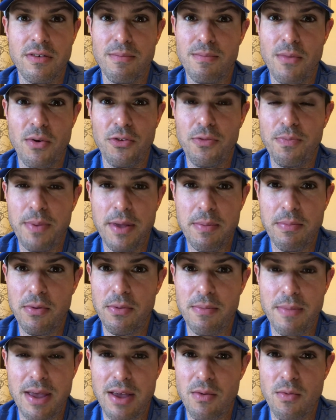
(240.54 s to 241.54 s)
than most people
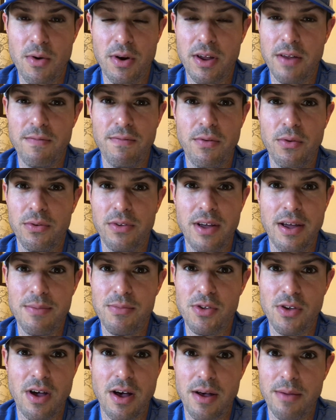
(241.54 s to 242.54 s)
make working full-time
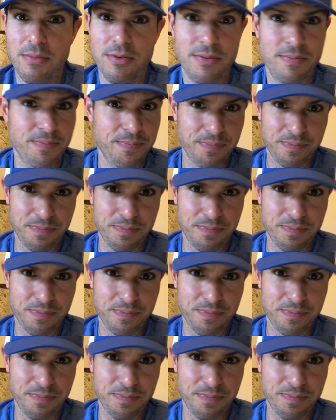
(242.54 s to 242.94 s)
jobs